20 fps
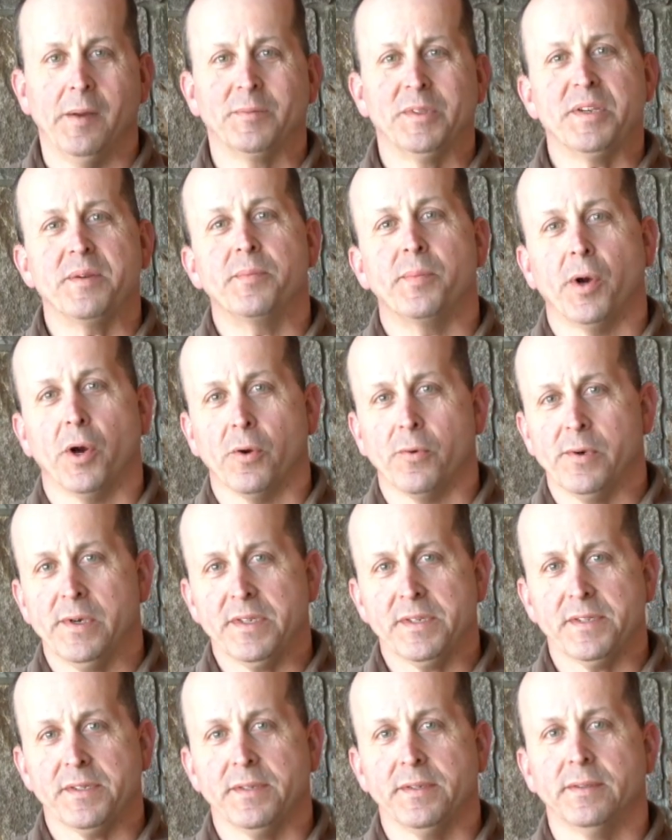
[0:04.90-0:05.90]
Tim
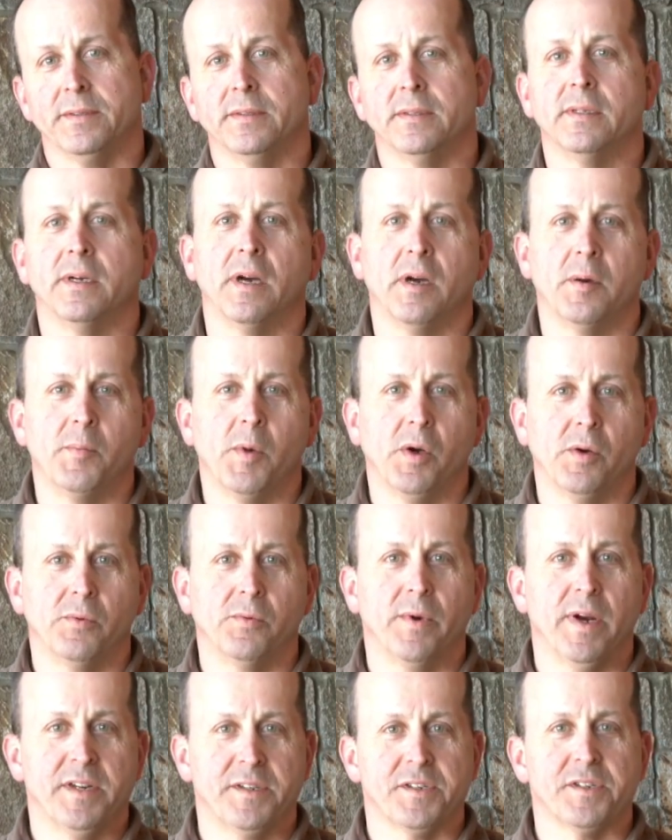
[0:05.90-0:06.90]
Berquist. I'm a
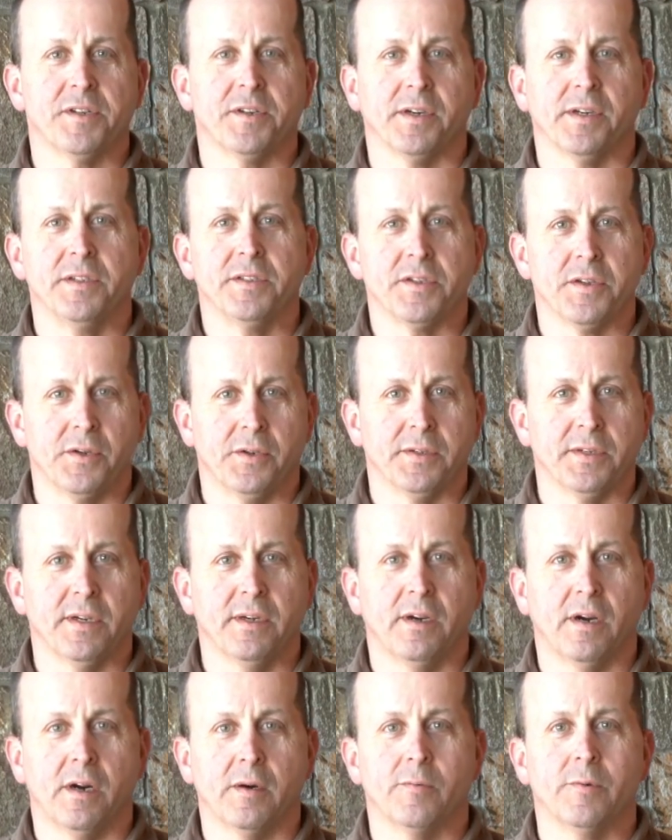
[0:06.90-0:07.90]
Registered Consulting
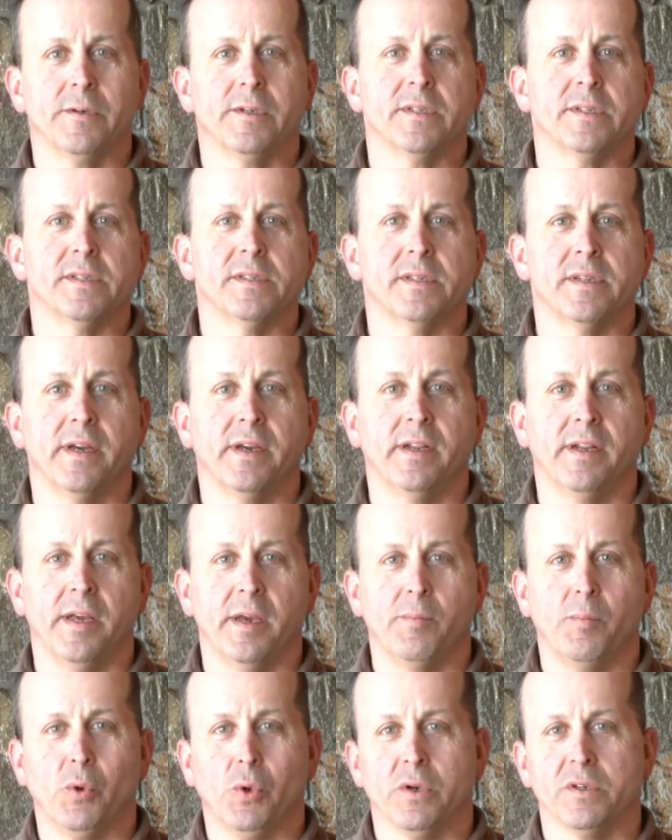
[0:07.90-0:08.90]
Arborist and a
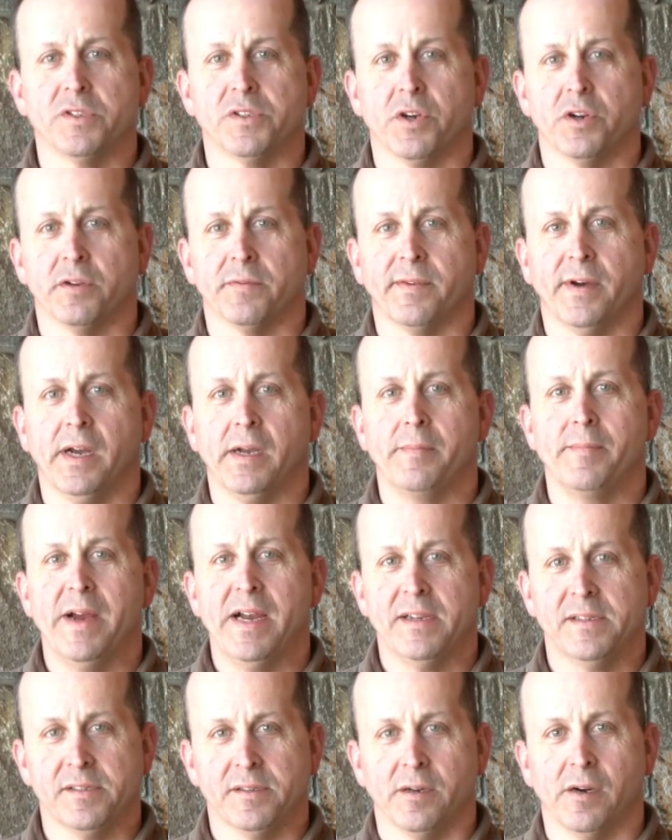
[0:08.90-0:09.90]
board-certified
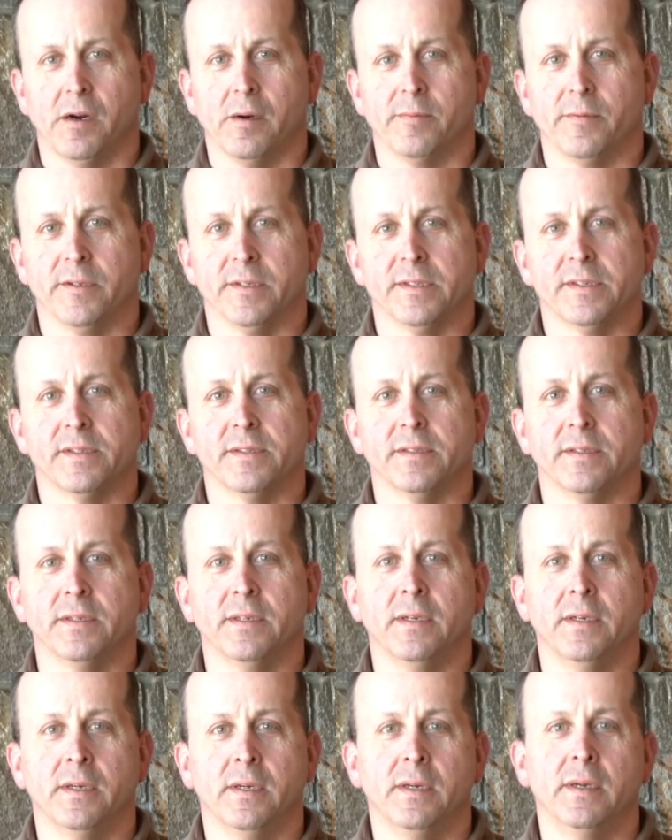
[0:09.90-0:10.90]
Master Arborist.
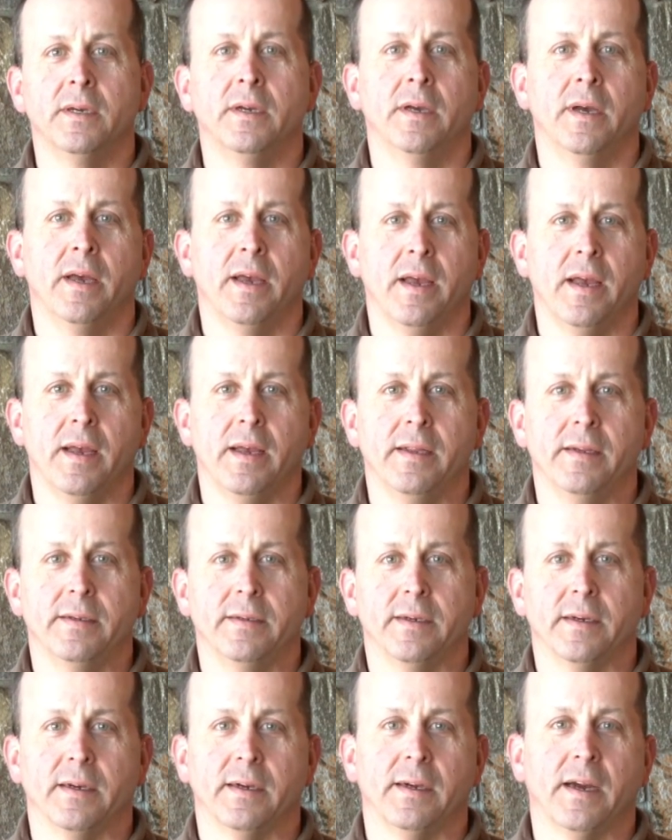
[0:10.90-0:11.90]

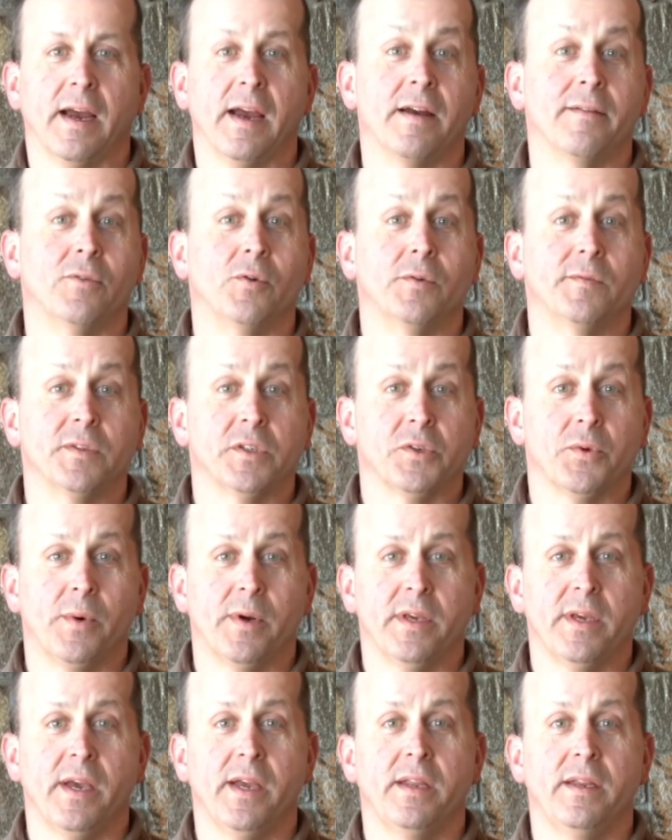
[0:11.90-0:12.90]
And I have over
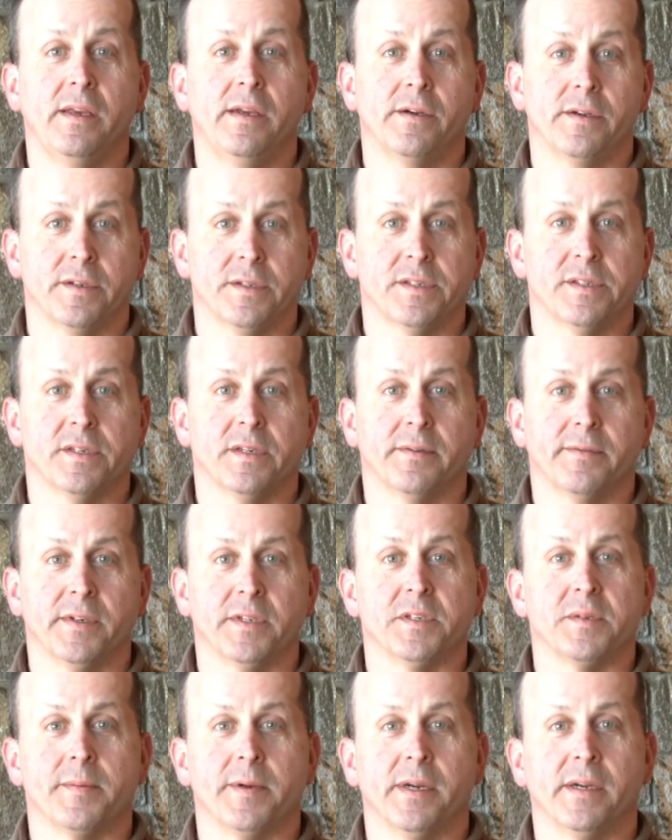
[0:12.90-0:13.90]
28 years of
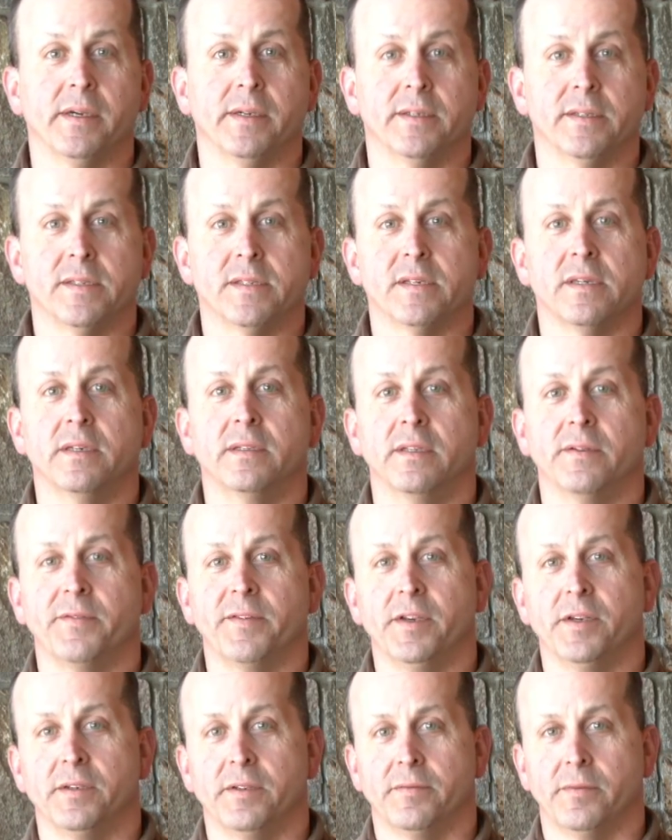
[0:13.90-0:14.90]
experience in the
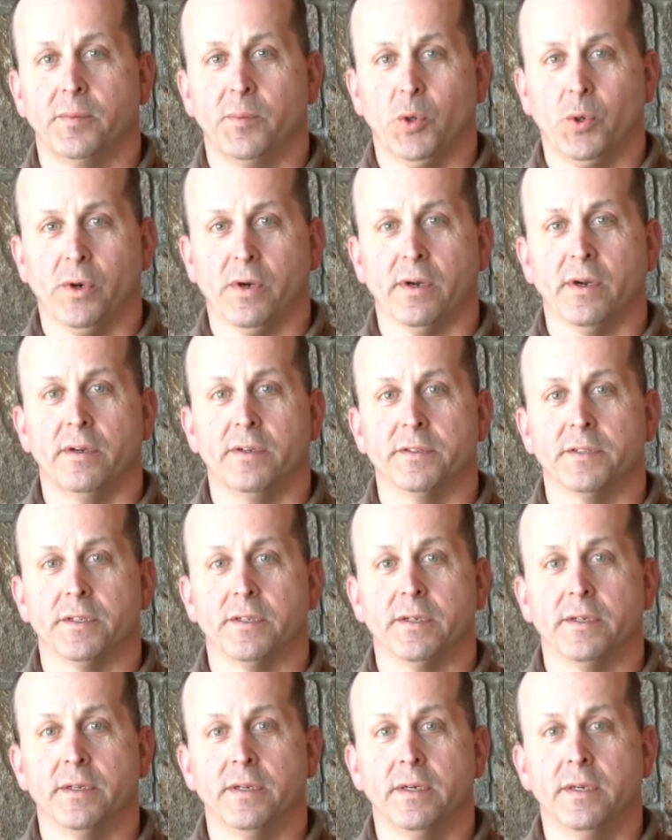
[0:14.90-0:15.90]
field of
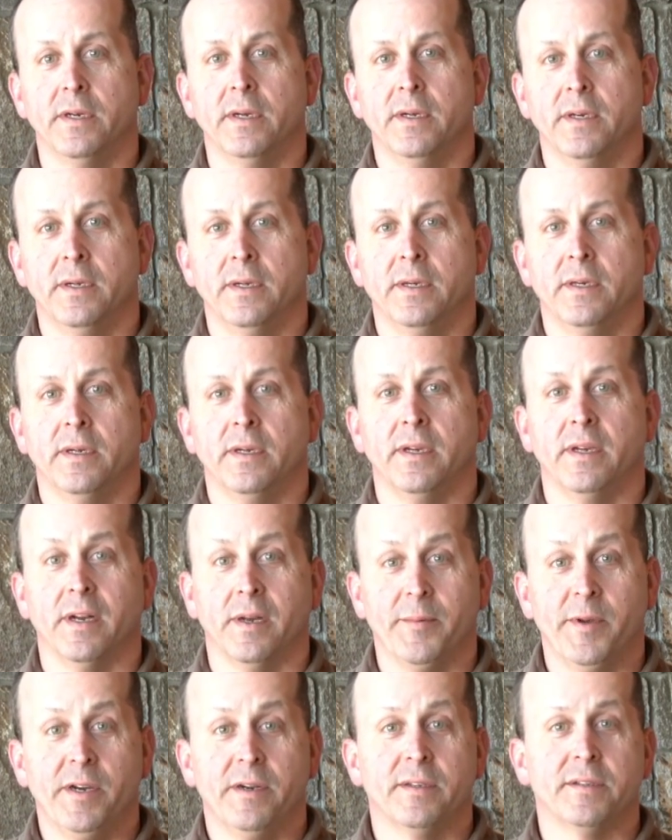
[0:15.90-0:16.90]
arboriculture. And
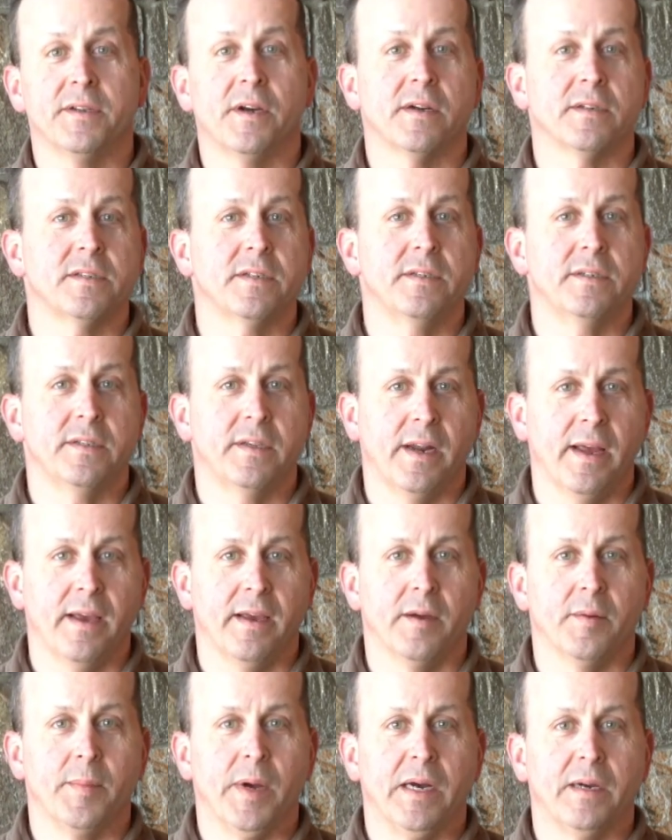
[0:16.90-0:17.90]
I'm here to talk to you
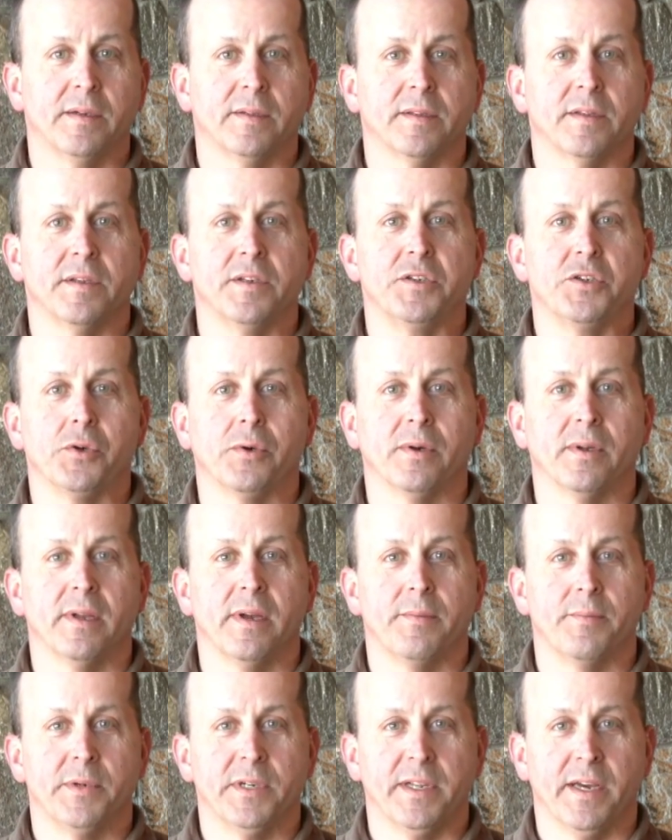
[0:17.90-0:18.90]
today about the
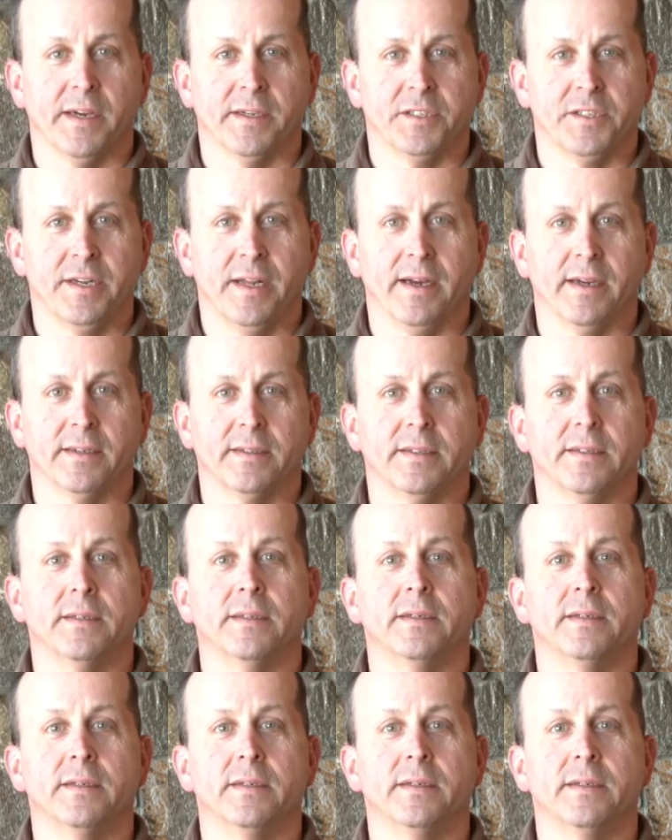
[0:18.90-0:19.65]
Shoreland Protection Act.